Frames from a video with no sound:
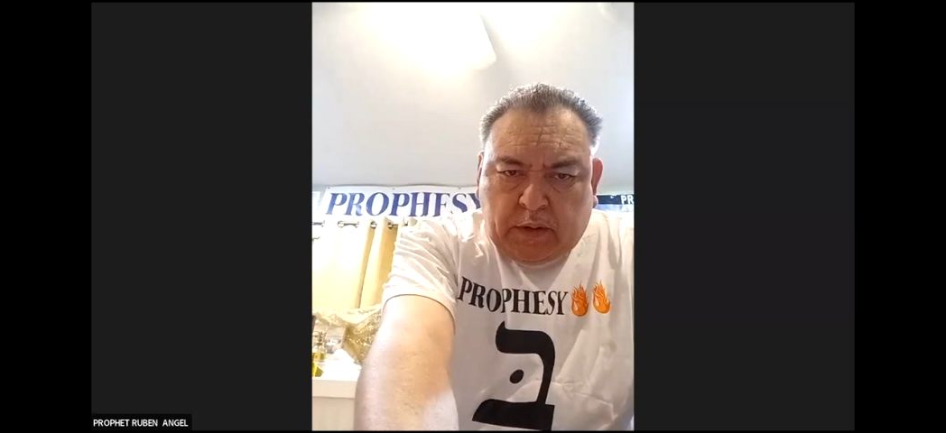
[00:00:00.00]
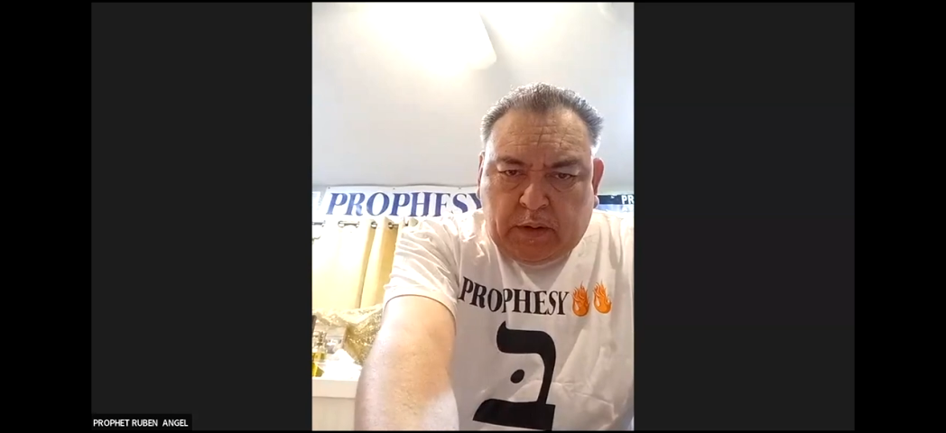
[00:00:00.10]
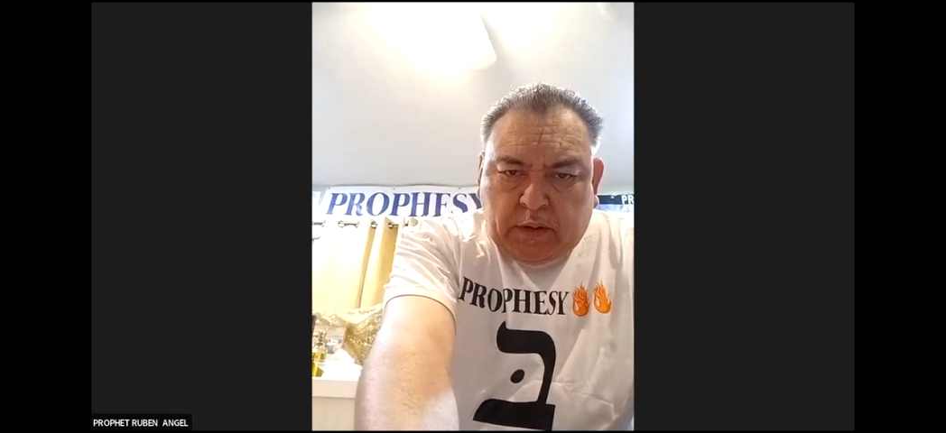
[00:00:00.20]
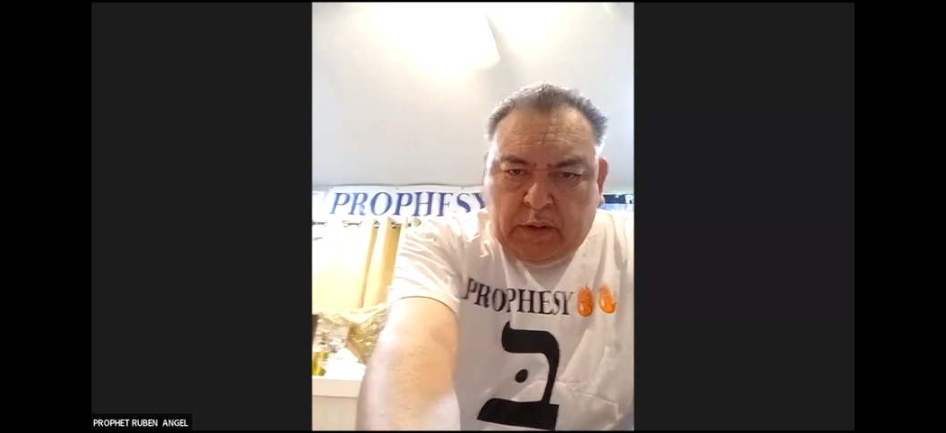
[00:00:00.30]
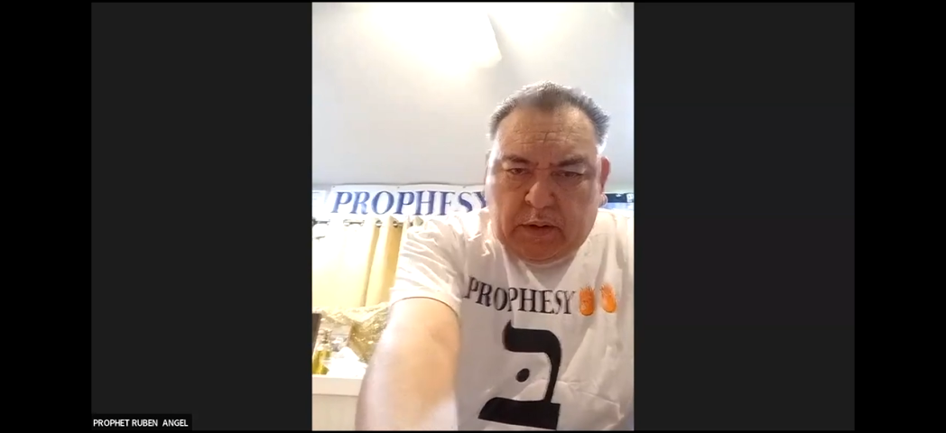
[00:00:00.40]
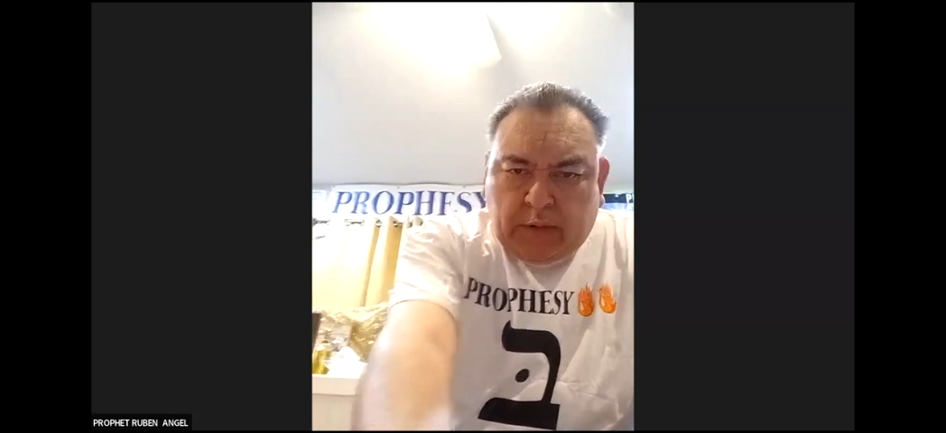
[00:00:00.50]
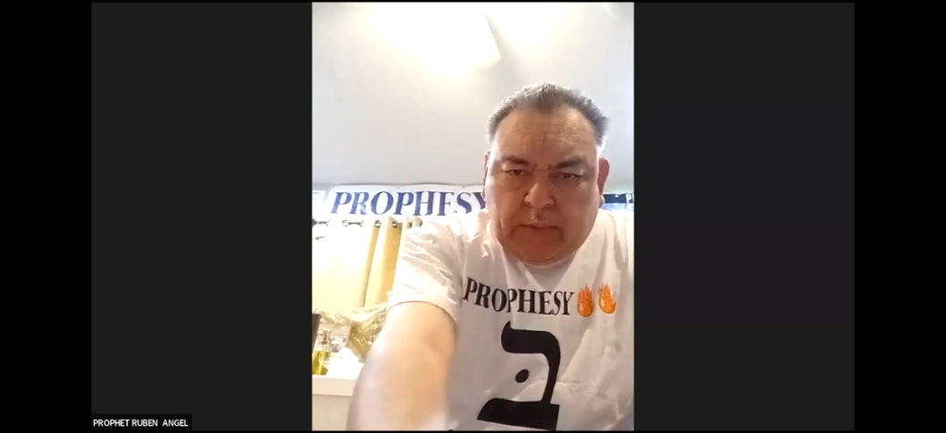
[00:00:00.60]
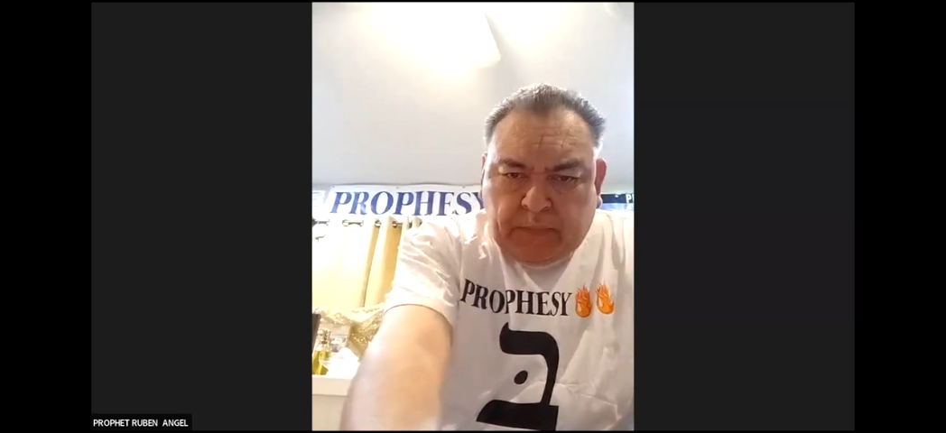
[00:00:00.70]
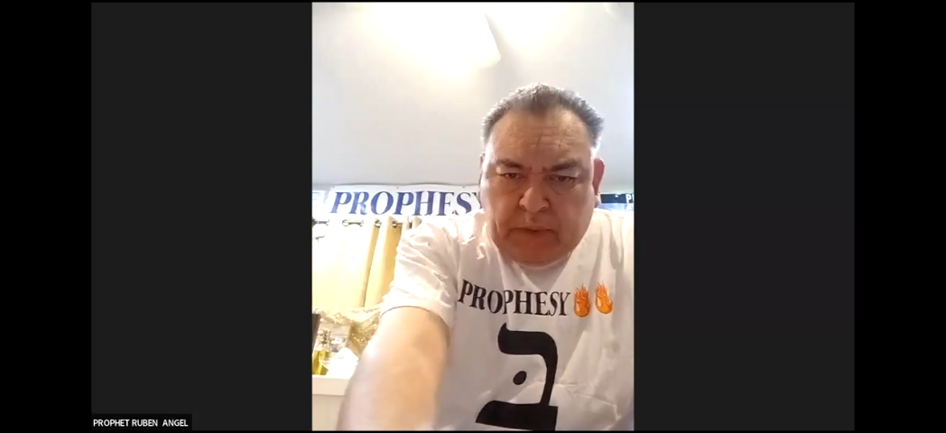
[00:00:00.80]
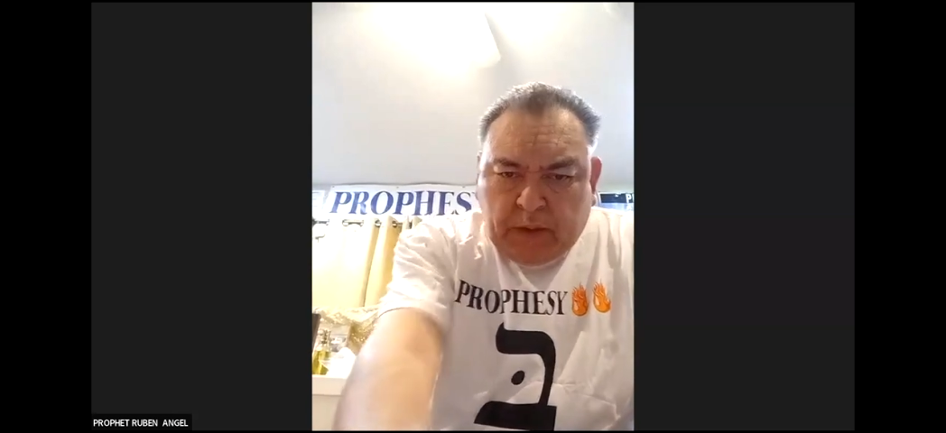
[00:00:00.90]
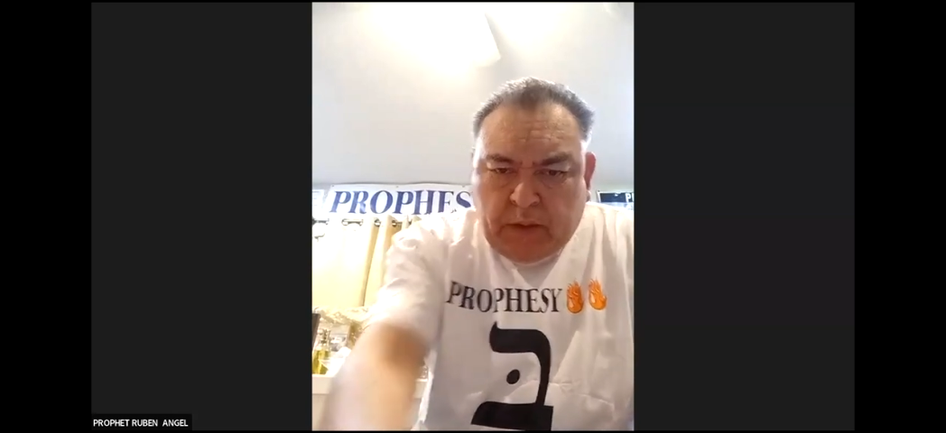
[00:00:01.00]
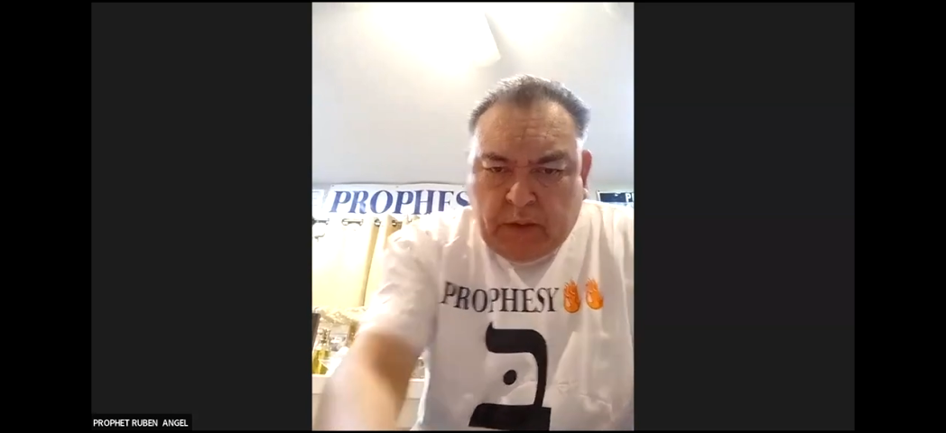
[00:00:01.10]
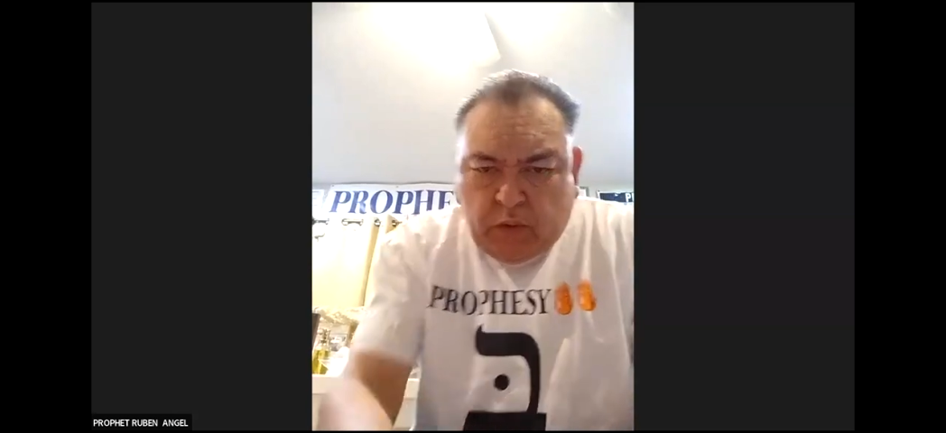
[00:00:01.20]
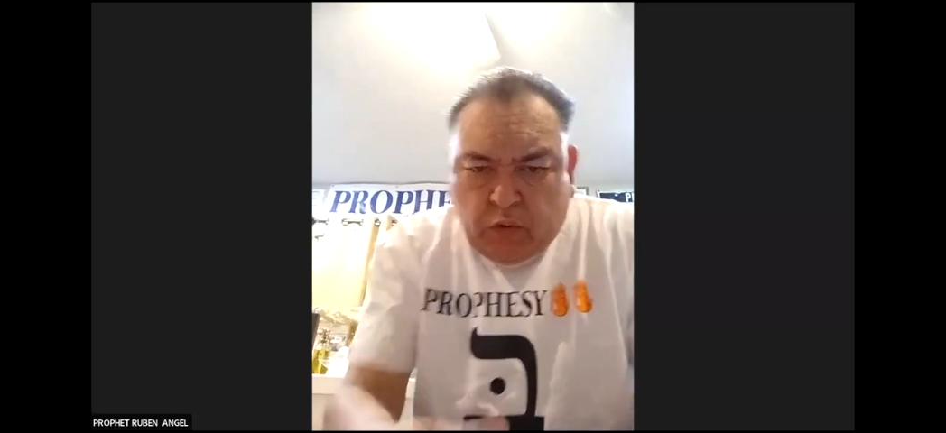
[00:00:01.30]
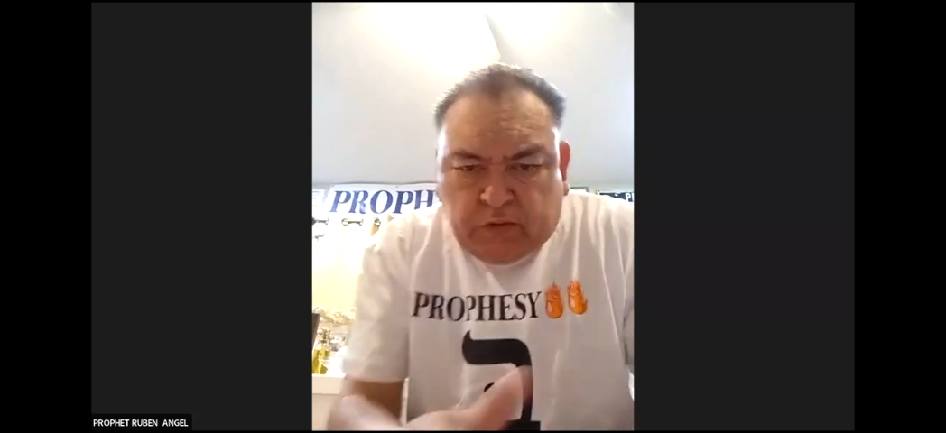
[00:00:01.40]
um,
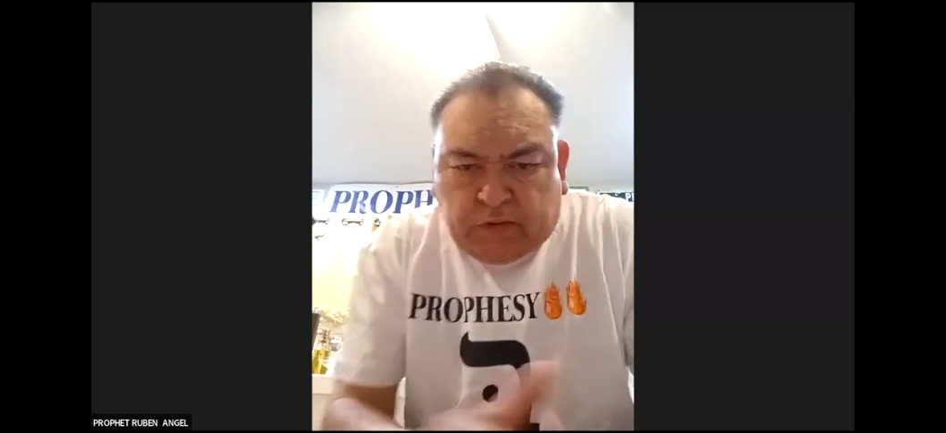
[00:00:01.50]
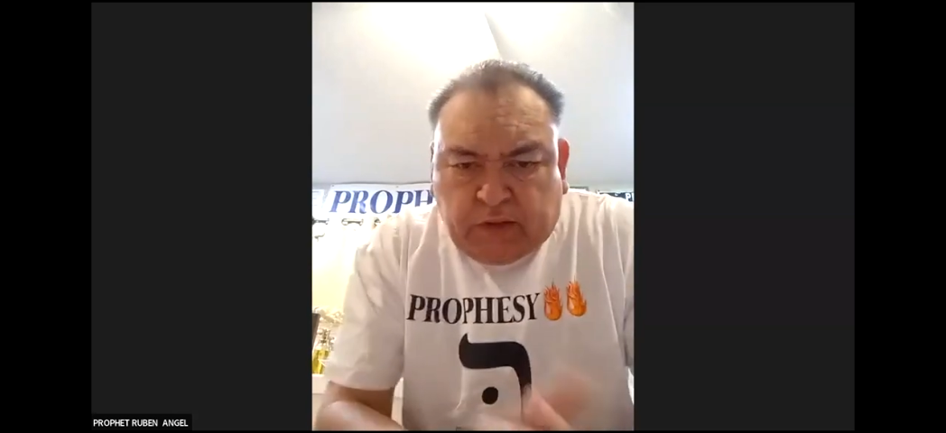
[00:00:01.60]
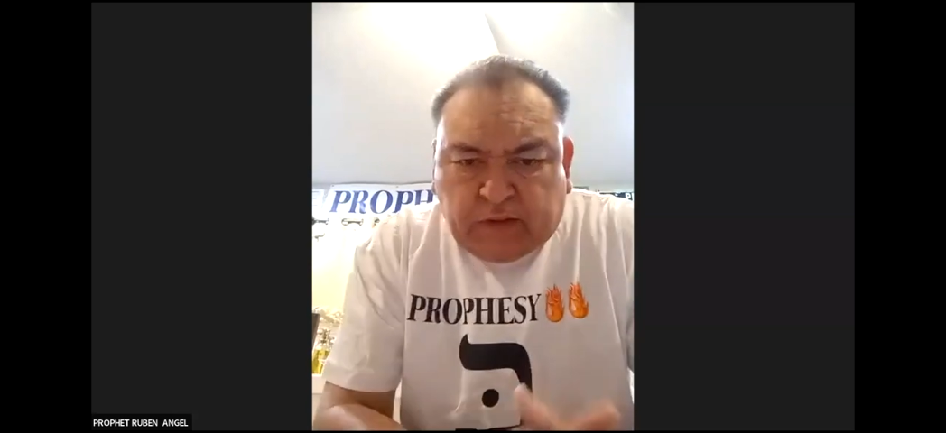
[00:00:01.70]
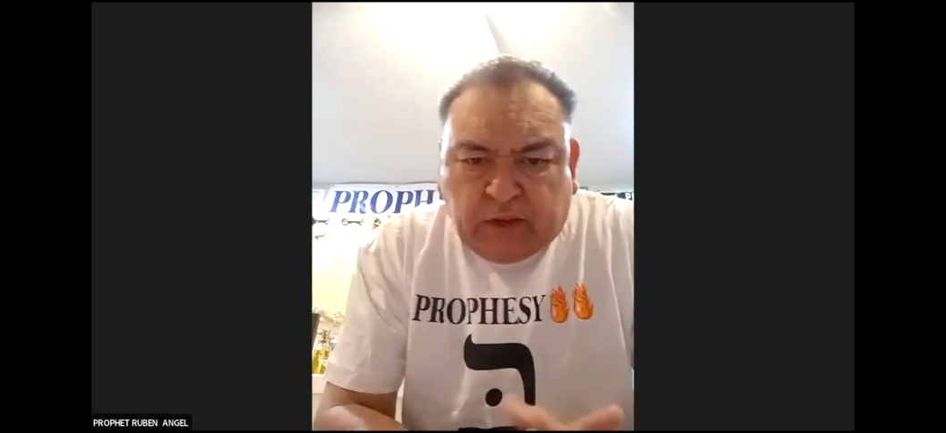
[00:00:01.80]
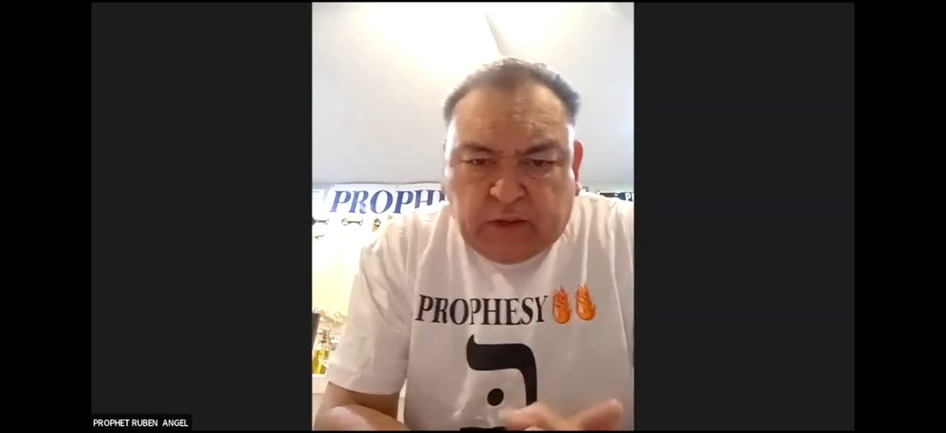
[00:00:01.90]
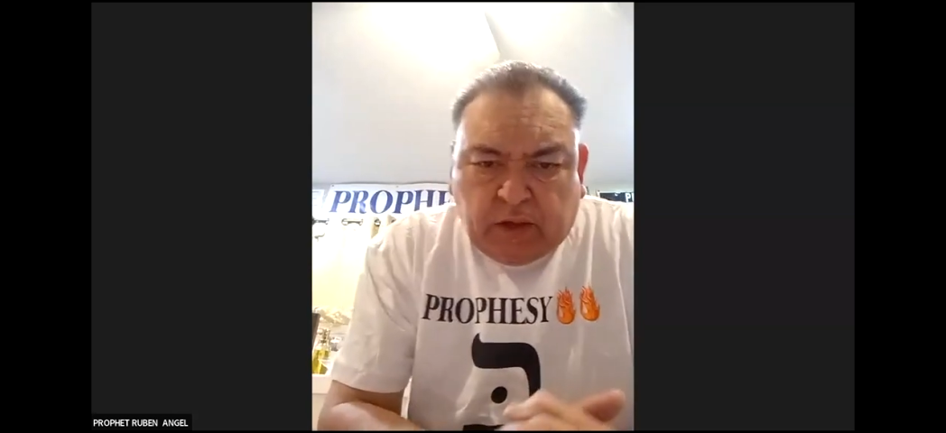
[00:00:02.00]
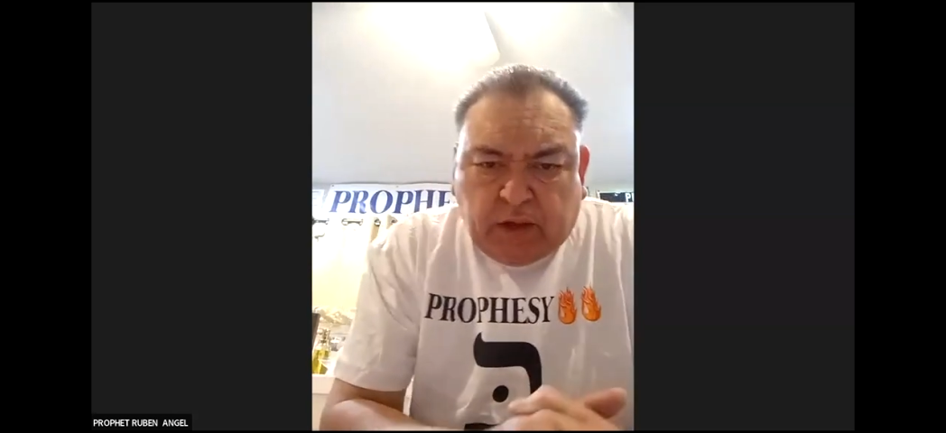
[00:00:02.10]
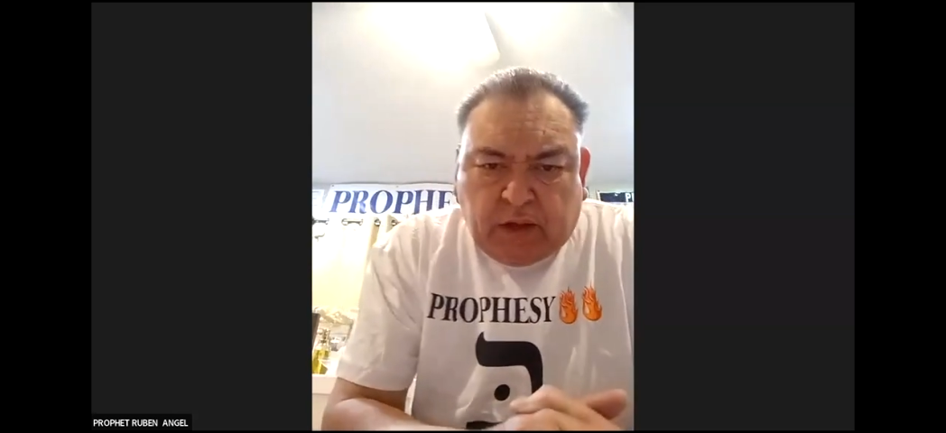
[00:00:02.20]
who's this on the